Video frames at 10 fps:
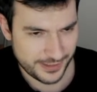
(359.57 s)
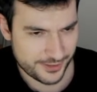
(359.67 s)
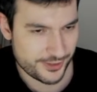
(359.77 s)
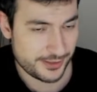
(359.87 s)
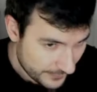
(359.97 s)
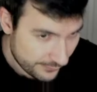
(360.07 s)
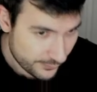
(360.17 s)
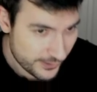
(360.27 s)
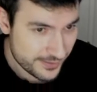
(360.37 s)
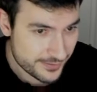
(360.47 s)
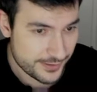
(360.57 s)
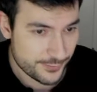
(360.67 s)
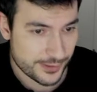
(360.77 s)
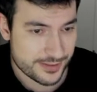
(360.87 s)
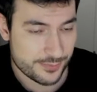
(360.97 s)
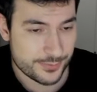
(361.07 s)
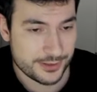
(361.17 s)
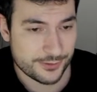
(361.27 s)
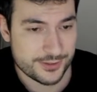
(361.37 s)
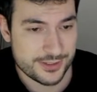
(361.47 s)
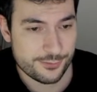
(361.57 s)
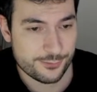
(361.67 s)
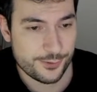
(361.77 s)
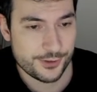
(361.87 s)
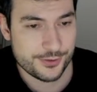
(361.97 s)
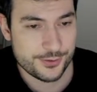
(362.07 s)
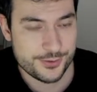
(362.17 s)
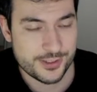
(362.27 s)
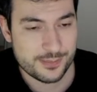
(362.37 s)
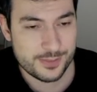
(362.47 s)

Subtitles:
actually. If you look at this, for example, on tier 4 you used to get